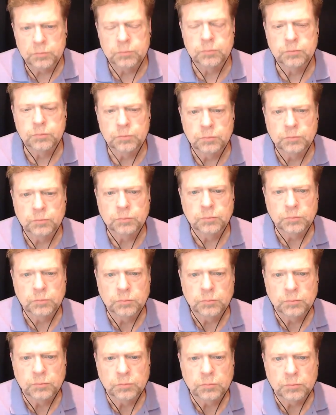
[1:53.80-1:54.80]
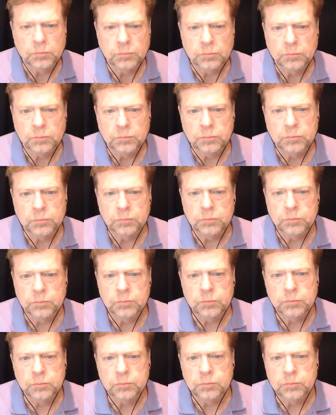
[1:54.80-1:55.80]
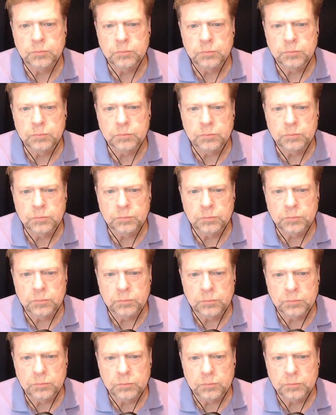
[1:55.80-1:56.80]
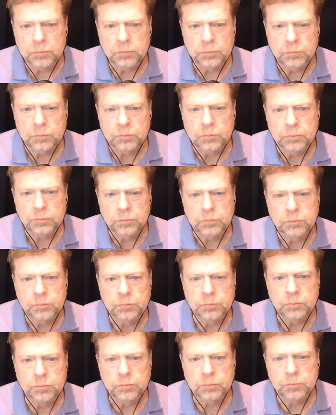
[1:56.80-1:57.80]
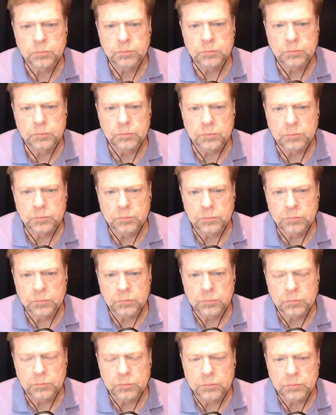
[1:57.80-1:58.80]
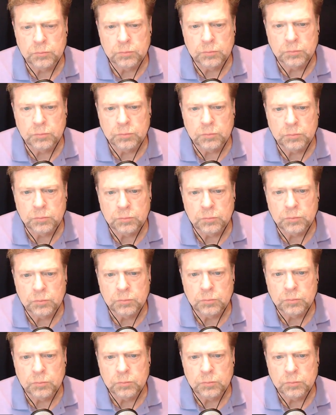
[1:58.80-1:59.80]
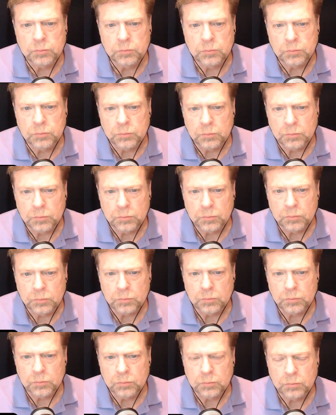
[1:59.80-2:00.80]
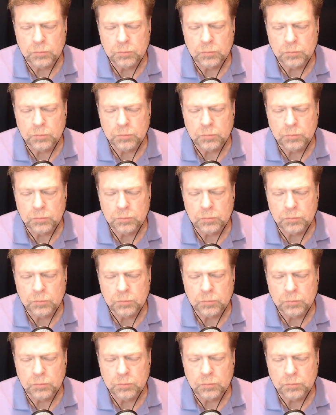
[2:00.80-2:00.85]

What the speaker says: (not speaking)